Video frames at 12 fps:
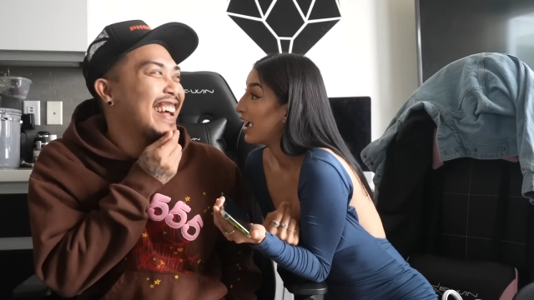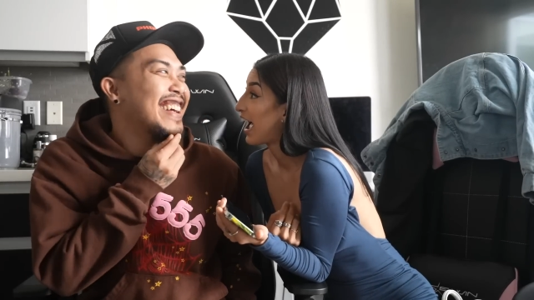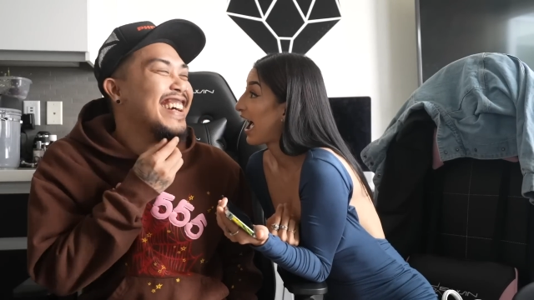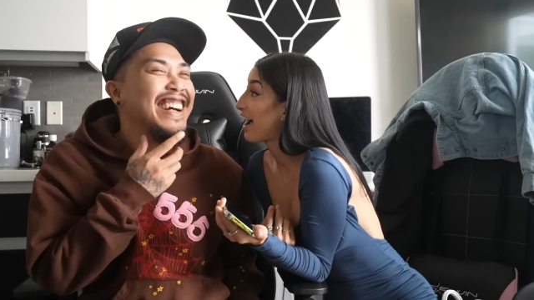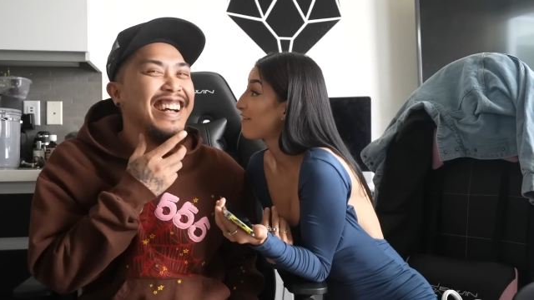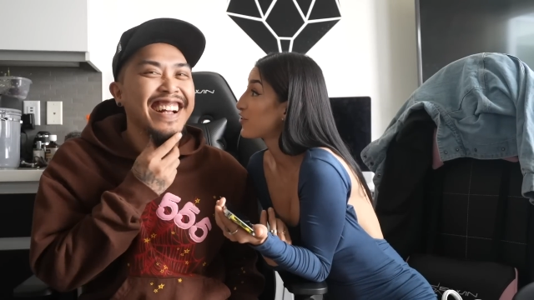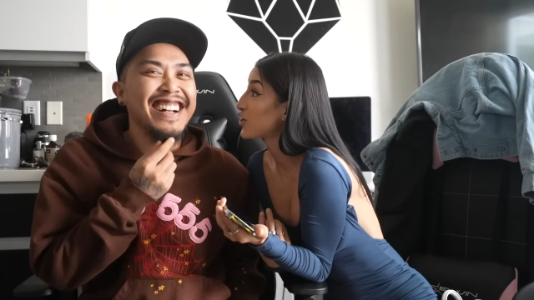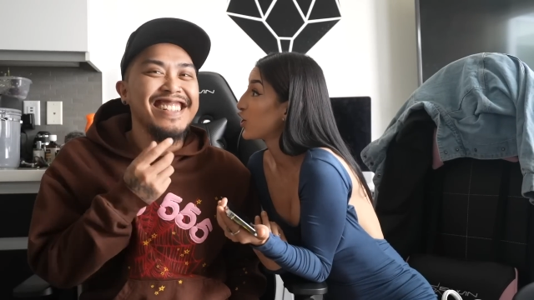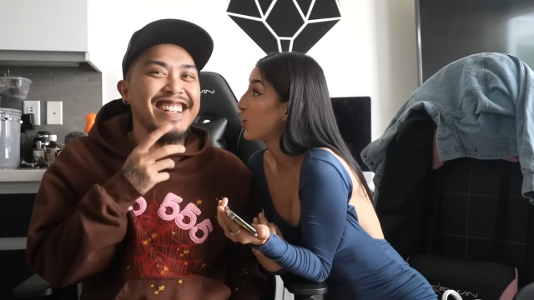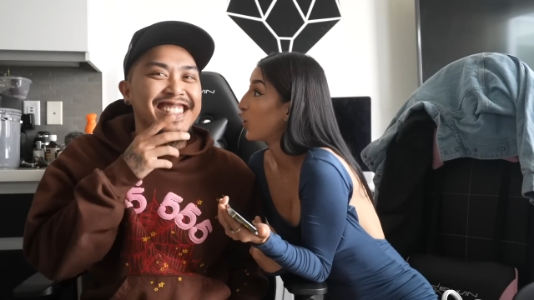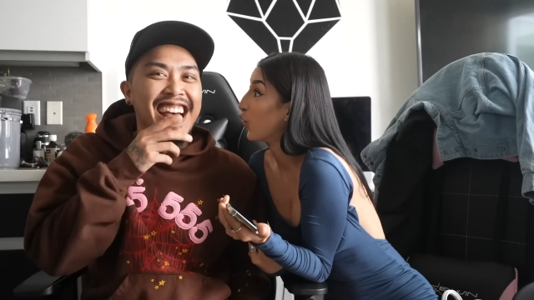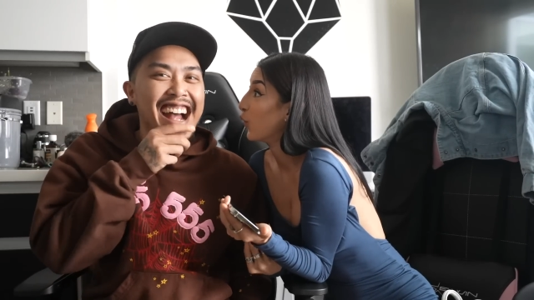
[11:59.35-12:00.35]
Speaker 1: Have you? It's
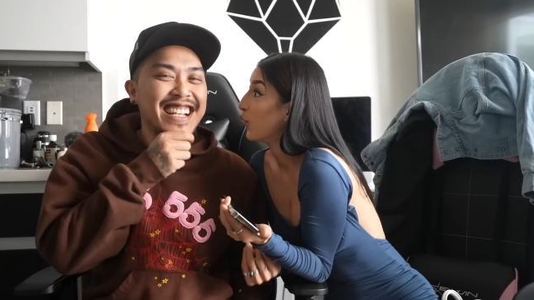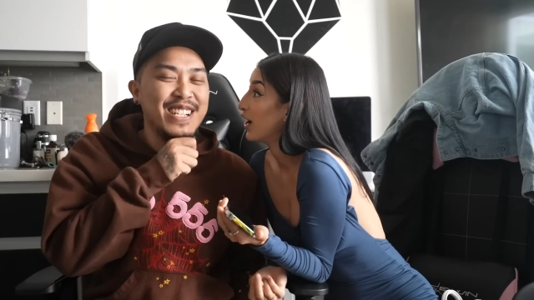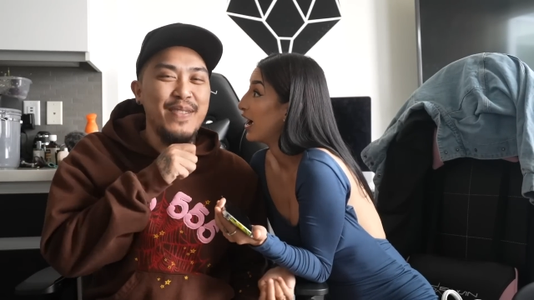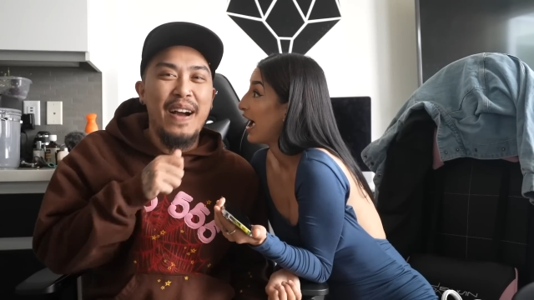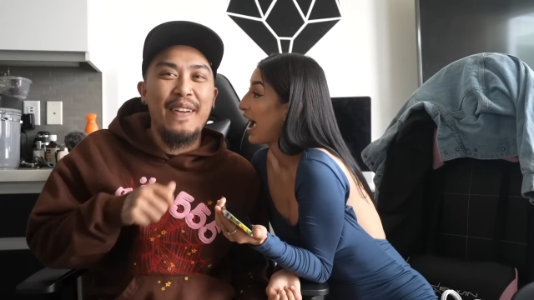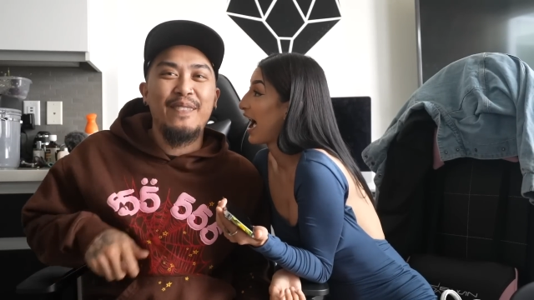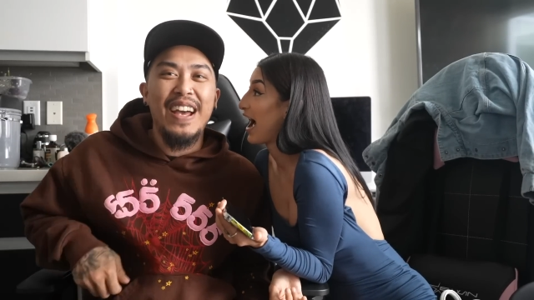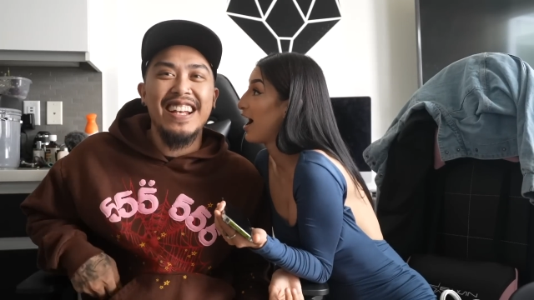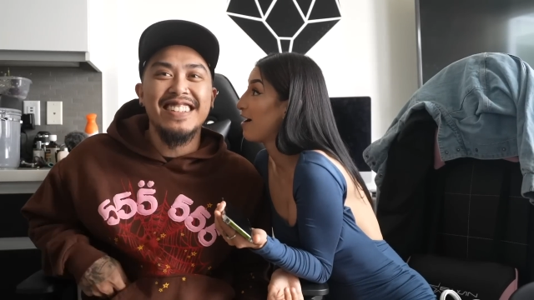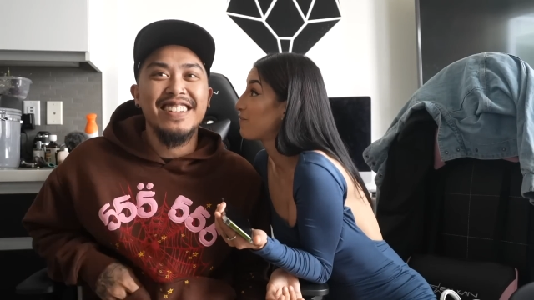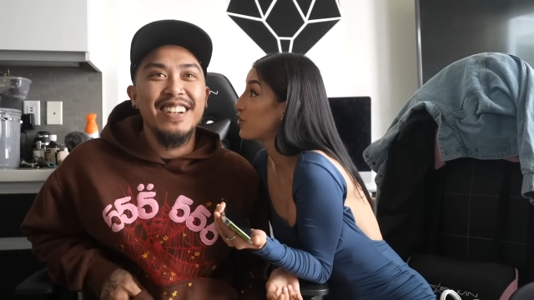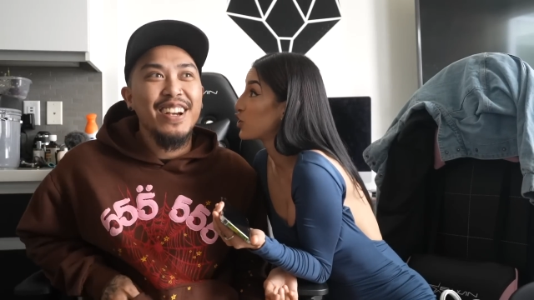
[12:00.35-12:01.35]
attached to my
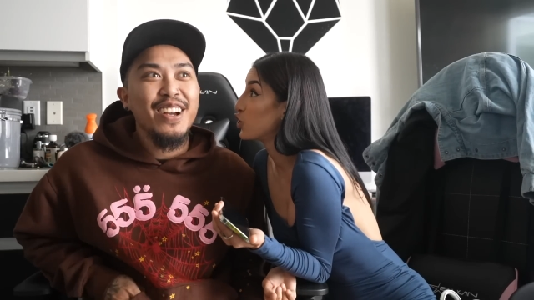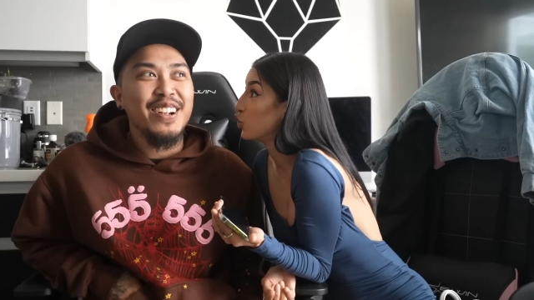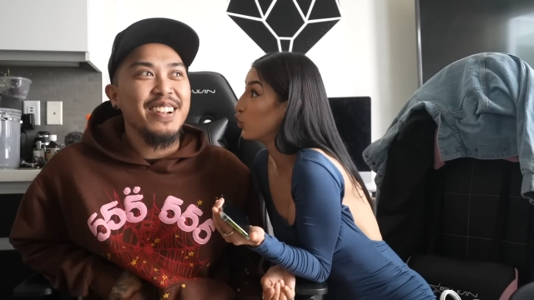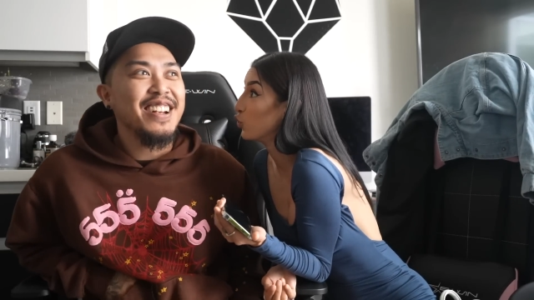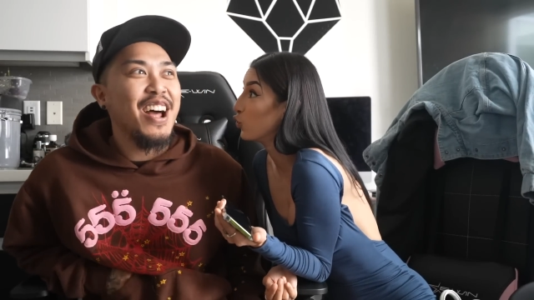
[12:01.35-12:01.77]
pants. Have you?